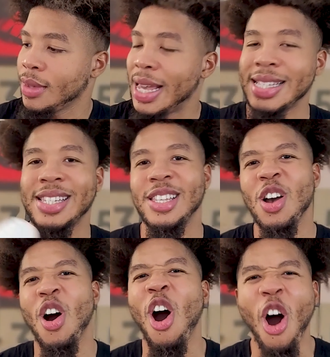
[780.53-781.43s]
it's
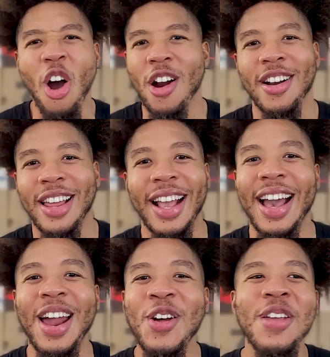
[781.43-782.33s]
still hard. Like,
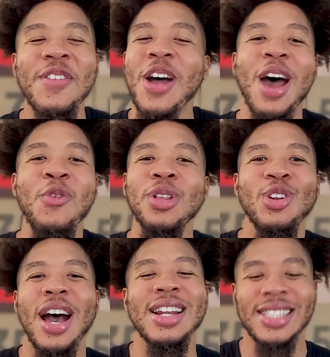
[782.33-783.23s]
I don't even know, I don't really
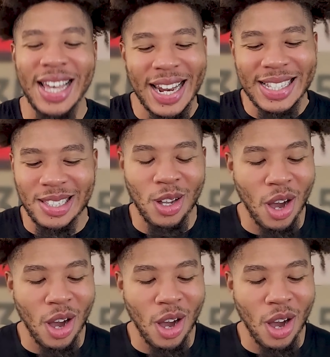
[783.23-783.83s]
know how to say it. It's still